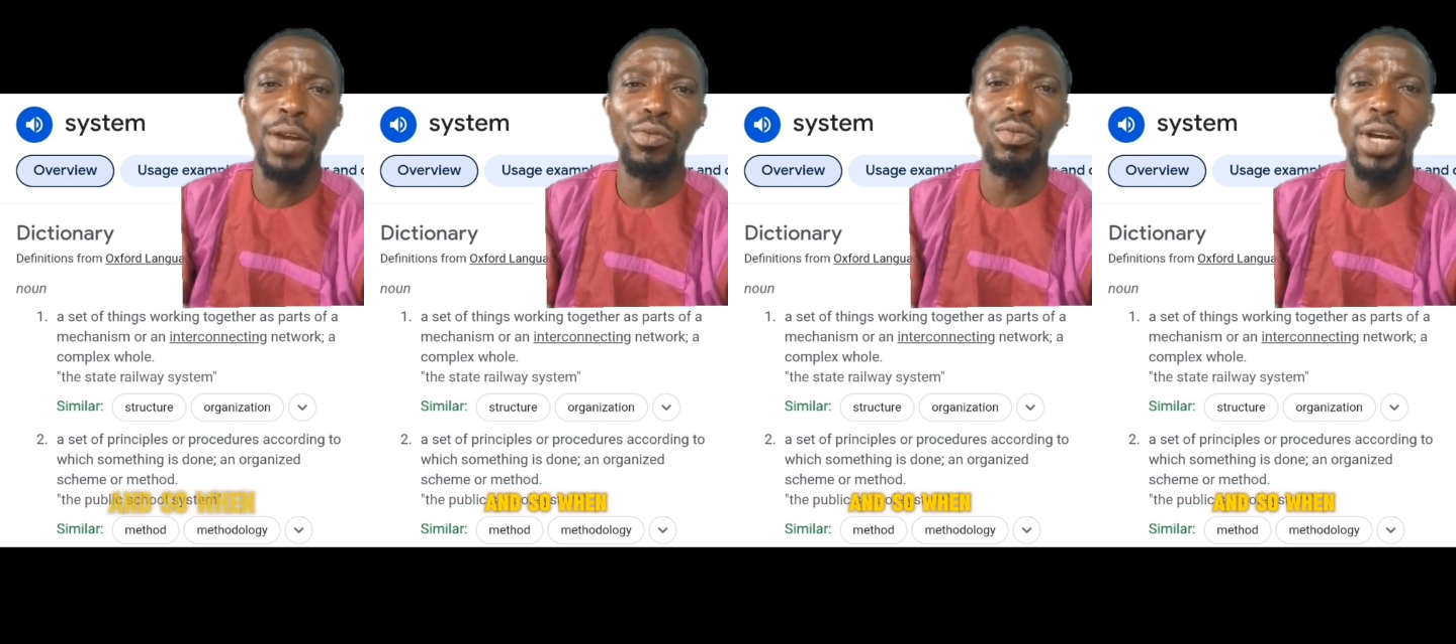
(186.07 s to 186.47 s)

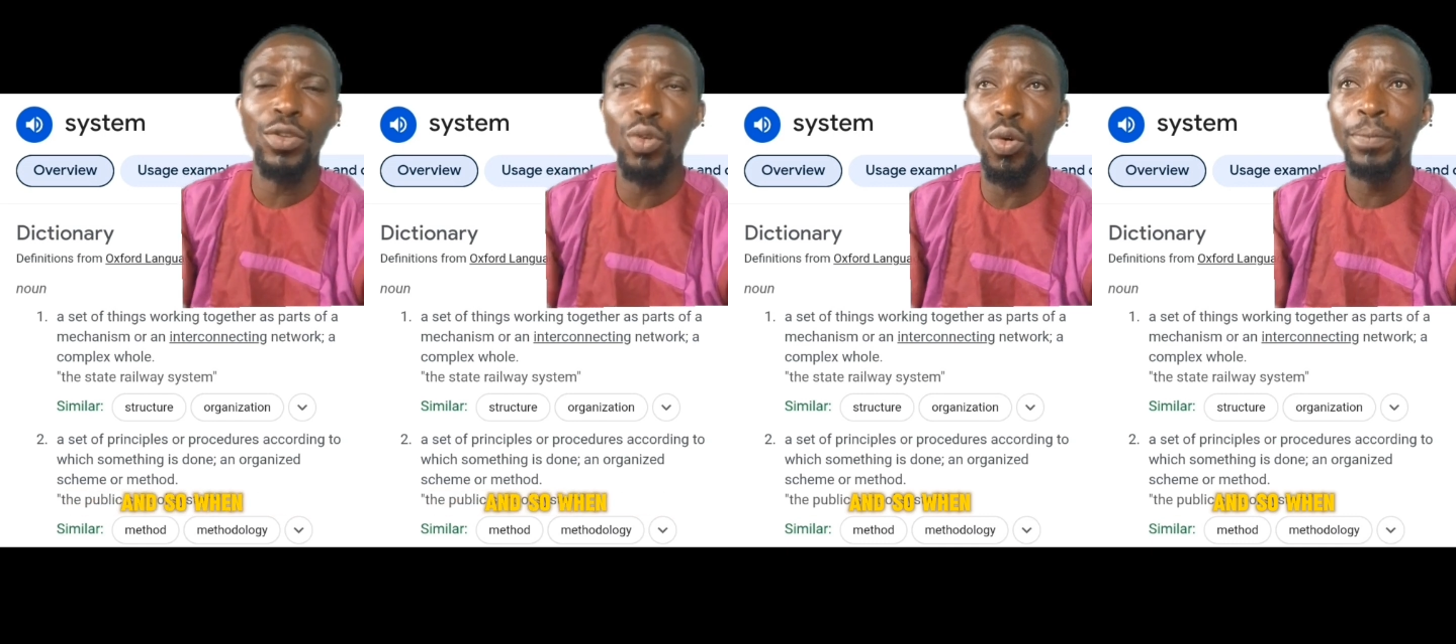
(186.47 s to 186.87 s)
And so,
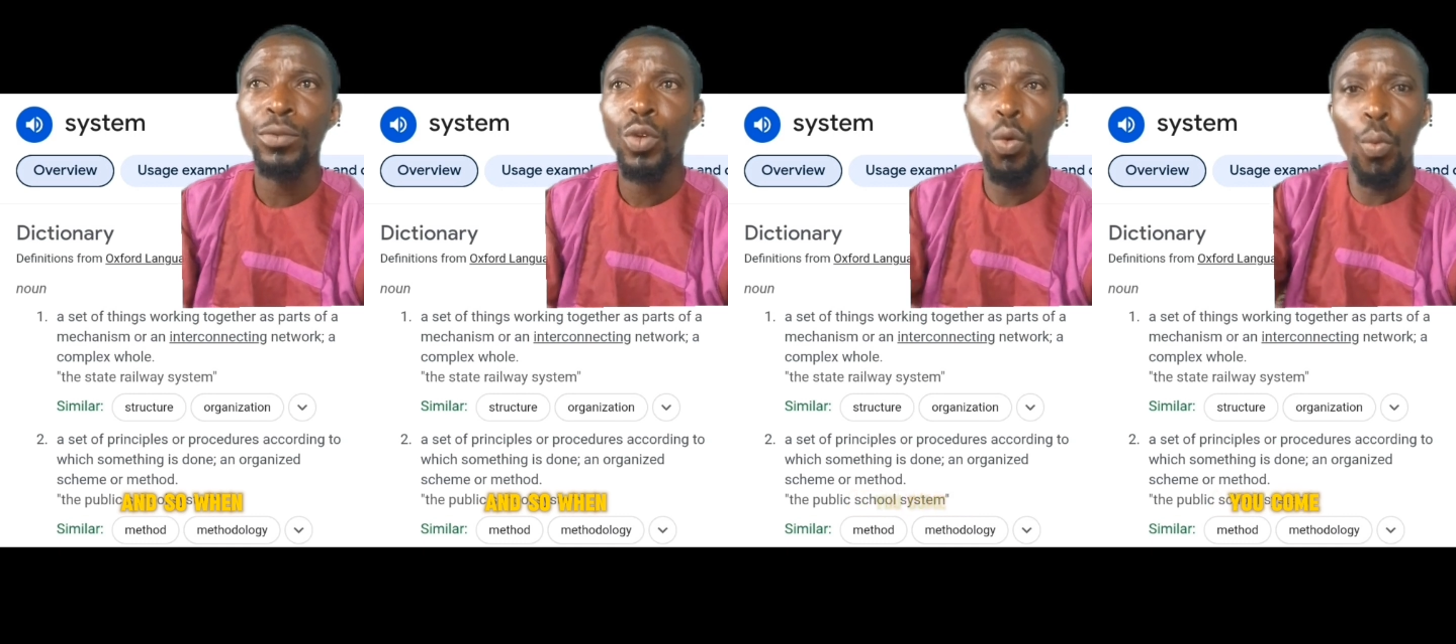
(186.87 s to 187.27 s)

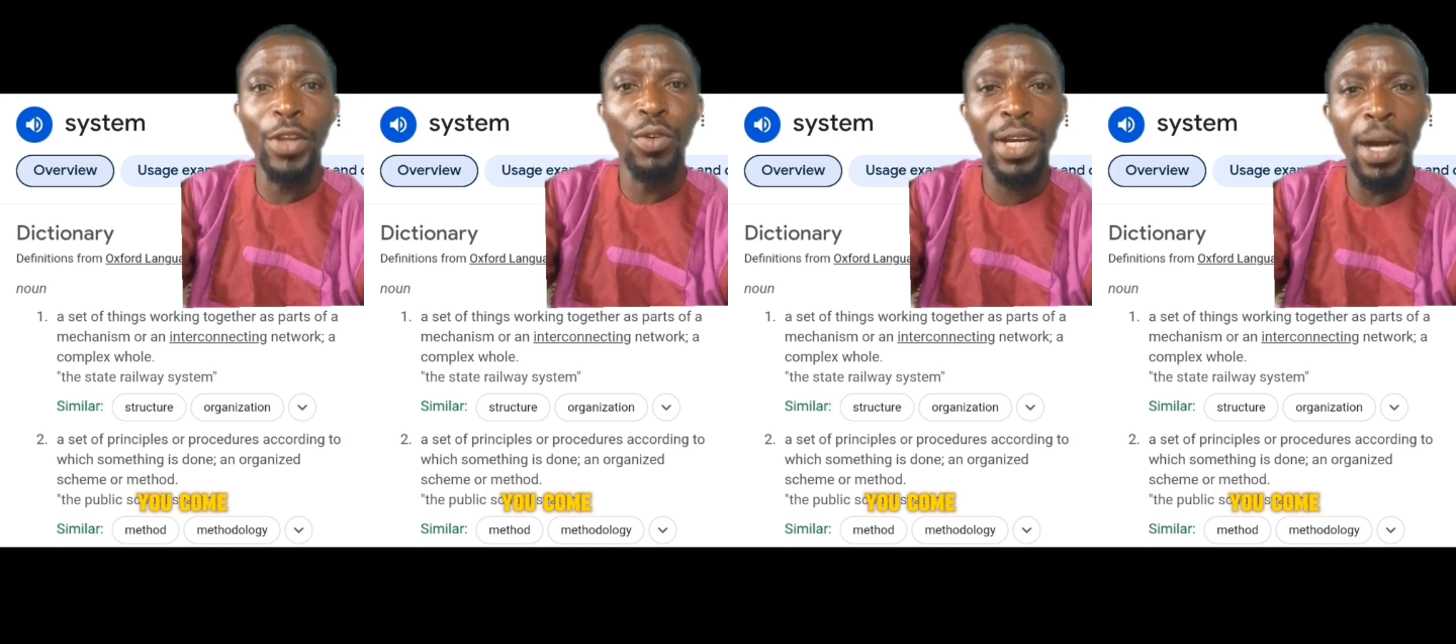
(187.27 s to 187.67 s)
when you
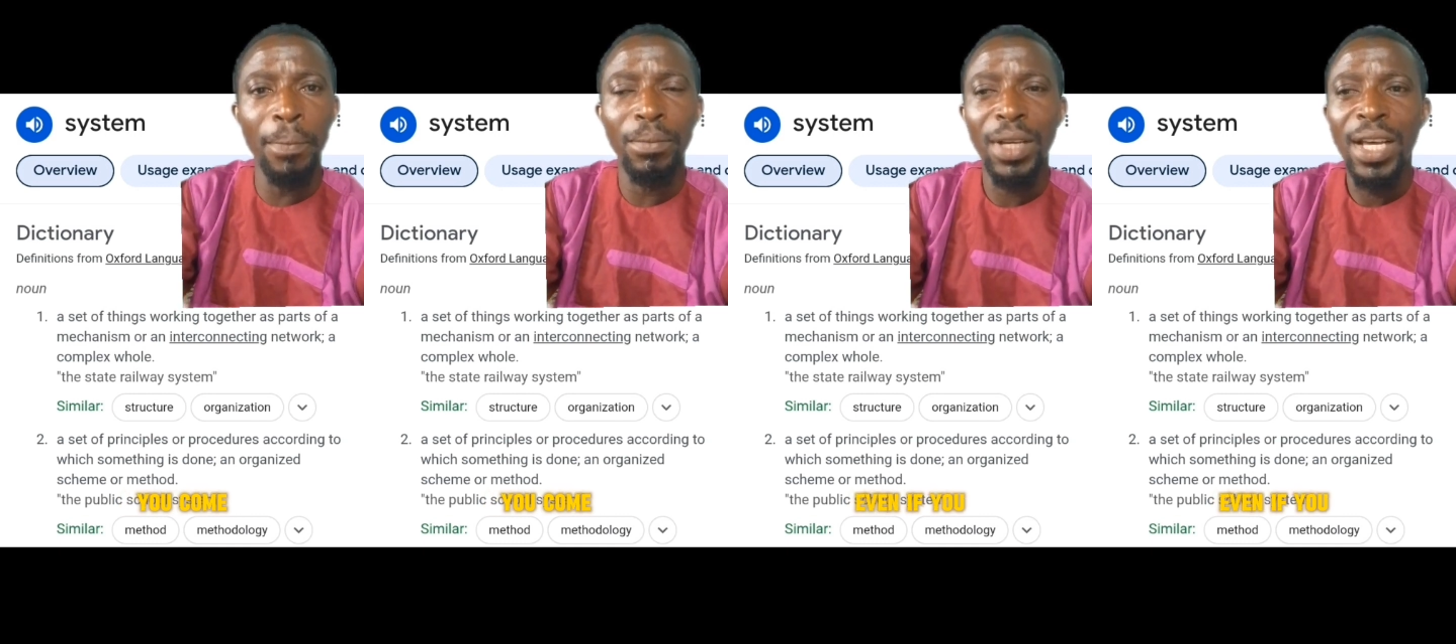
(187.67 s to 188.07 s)
come,
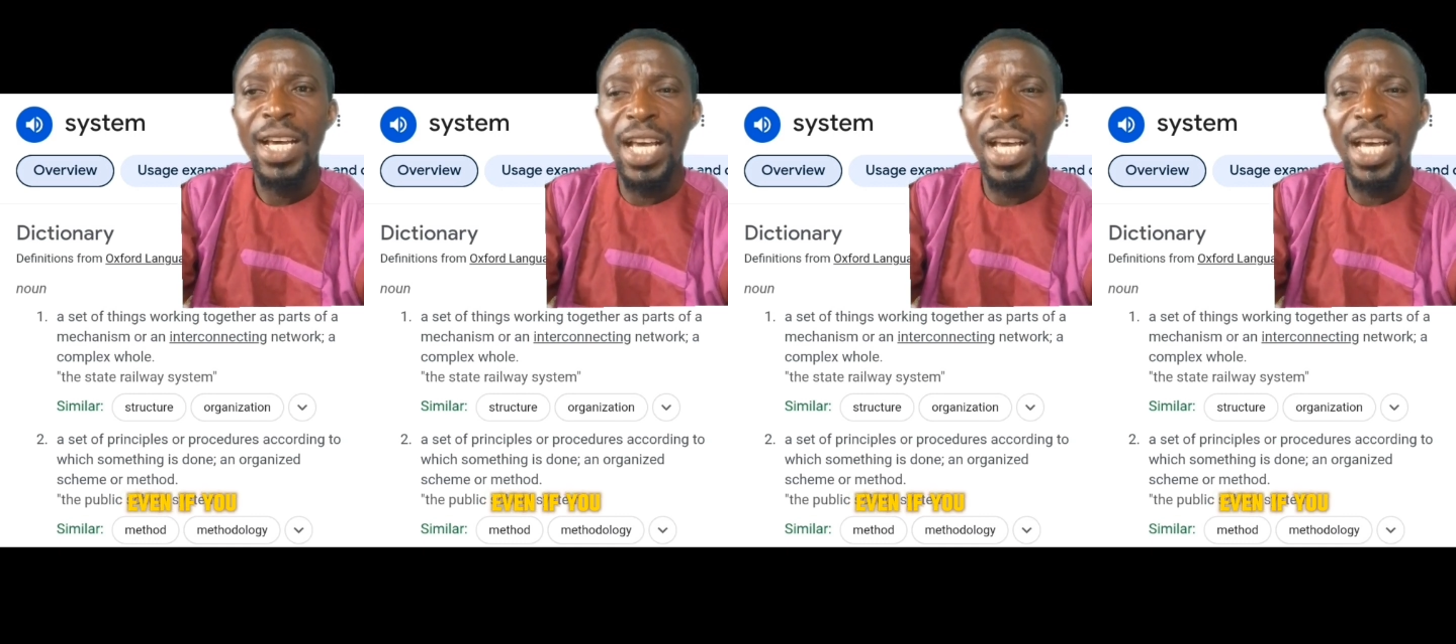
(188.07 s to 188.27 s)
even